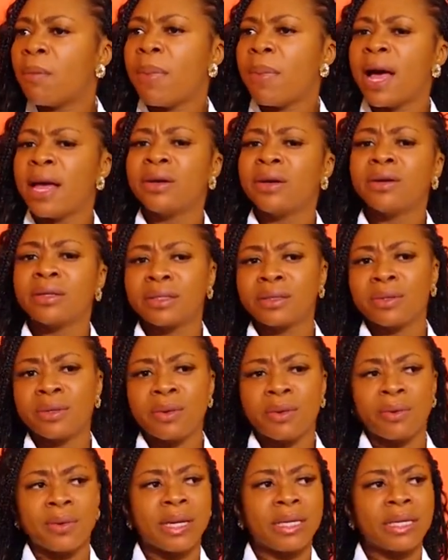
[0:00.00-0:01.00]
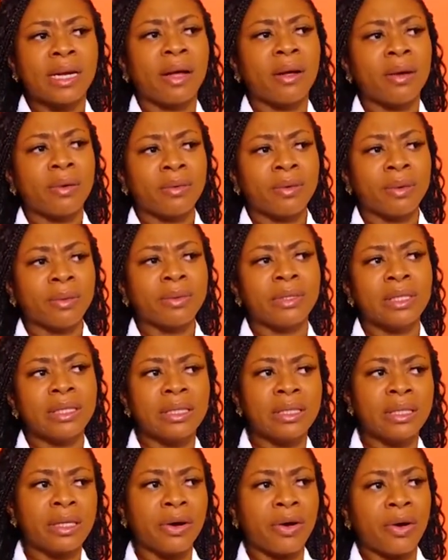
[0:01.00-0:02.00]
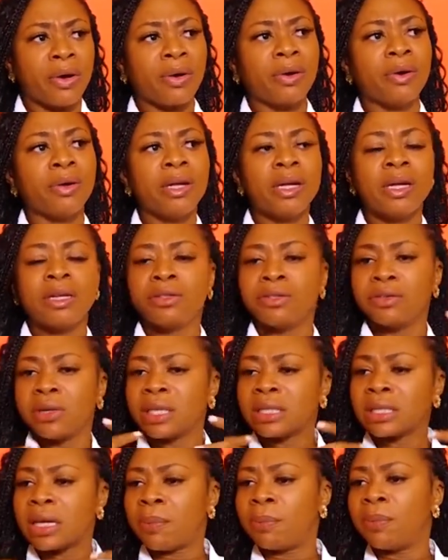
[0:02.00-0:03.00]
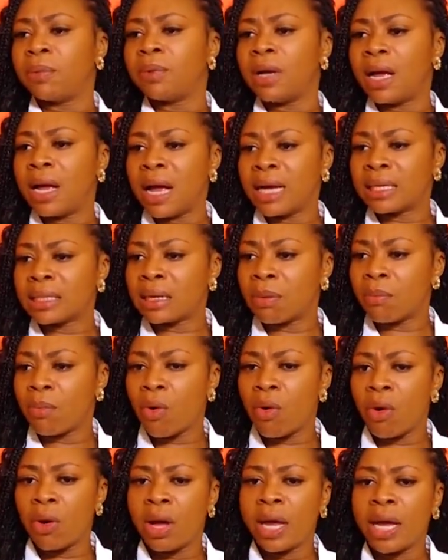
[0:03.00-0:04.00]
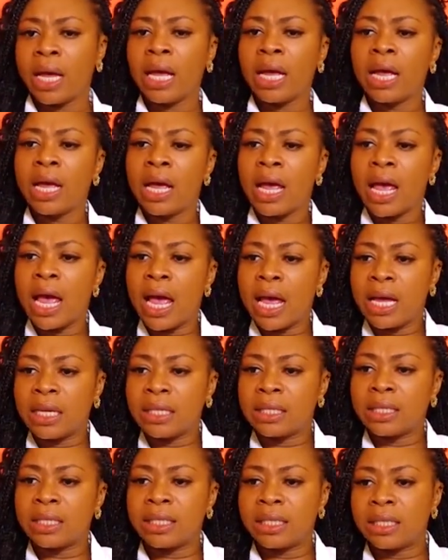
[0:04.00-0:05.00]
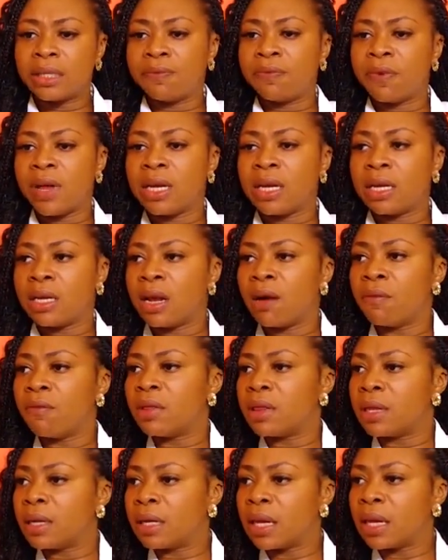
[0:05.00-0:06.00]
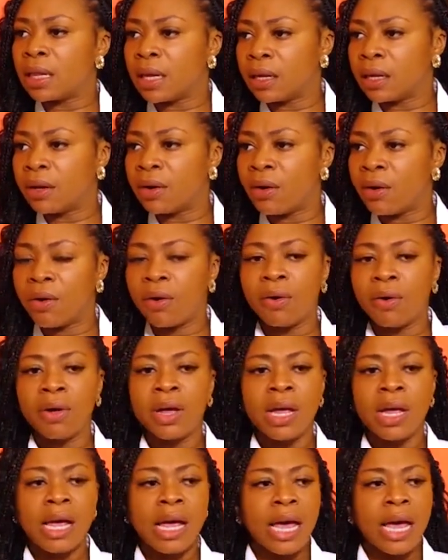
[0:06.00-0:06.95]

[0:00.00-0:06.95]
Oh, by yourself, and this girl dressed up as a boy and she fell in love with another girl.